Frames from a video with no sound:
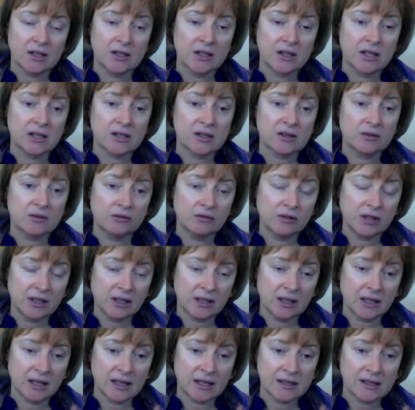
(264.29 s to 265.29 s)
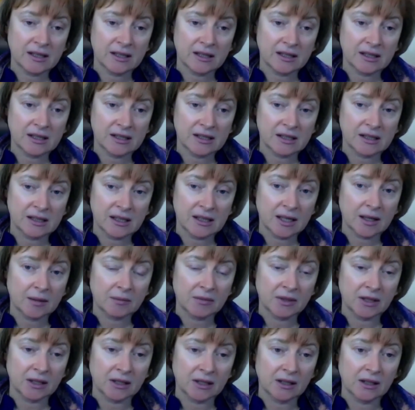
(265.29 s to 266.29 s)
doesn't realize that this is
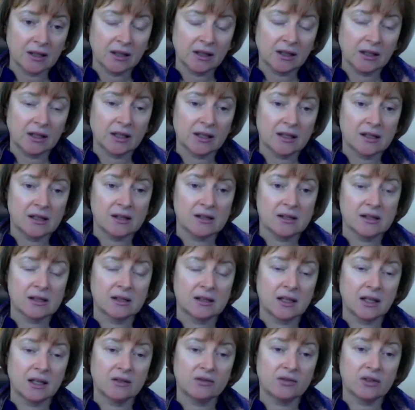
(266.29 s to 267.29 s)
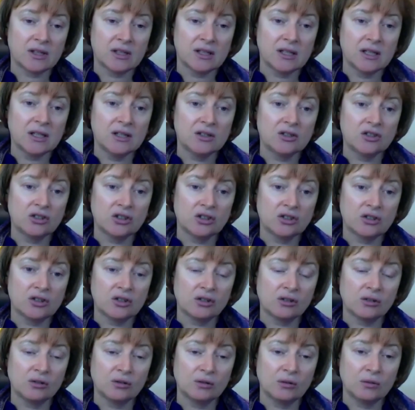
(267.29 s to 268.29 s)
happening, and doesn't have a teacher
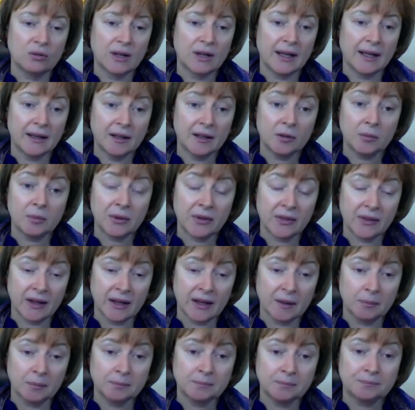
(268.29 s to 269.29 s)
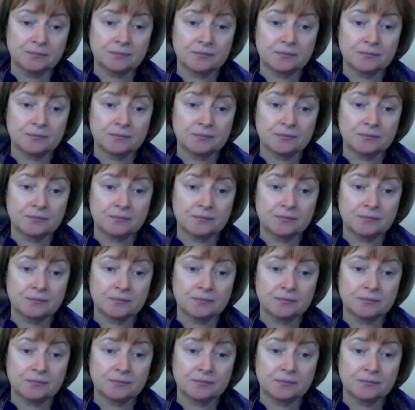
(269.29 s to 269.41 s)
to help them